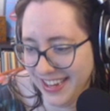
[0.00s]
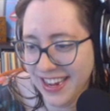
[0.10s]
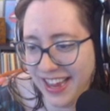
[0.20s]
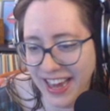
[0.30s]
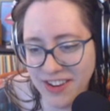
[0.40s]

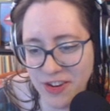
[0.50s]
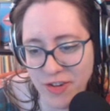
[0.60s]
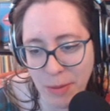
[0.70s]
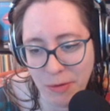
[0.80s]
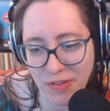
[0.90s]

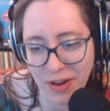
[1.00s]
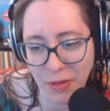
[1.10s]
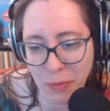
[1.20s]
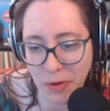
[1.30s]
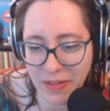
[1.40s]
Antichamber is
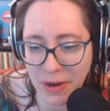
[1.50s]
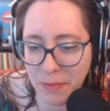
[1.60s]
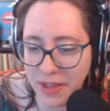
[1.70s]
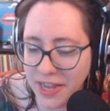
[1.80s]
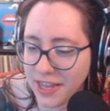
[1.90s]
another one that I'm
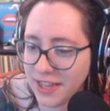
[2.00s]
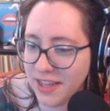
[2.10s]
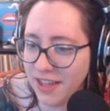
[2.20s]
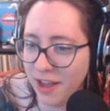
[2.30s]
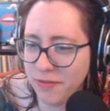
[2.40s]
like,
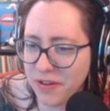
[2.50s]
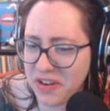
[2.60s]
how far did I